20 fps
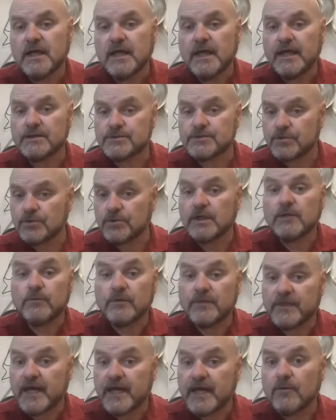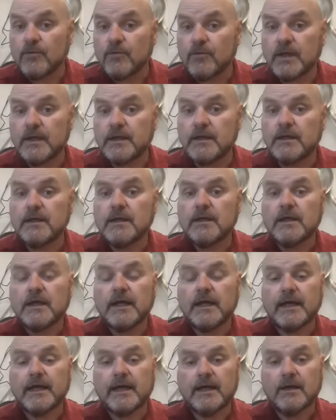and certainly with that one,
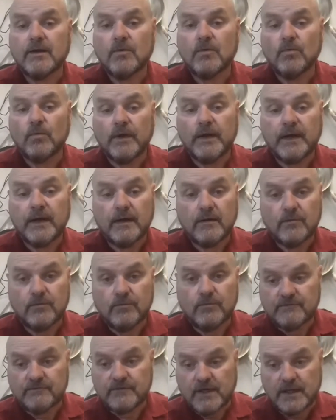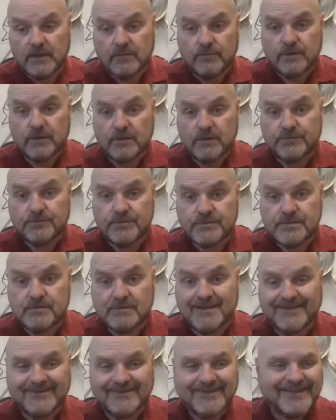where we've got a real
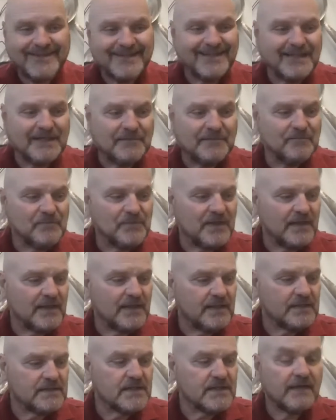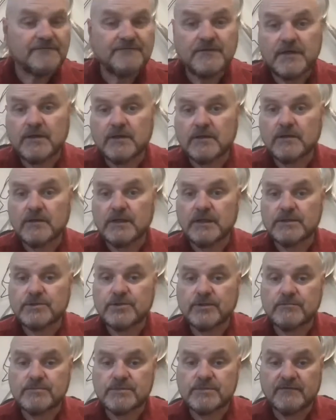tough year in
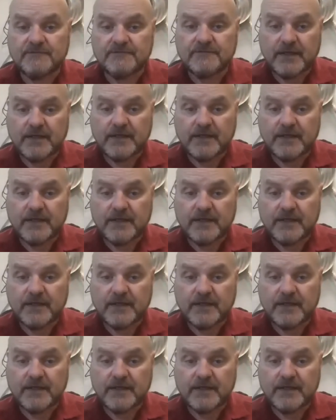terms of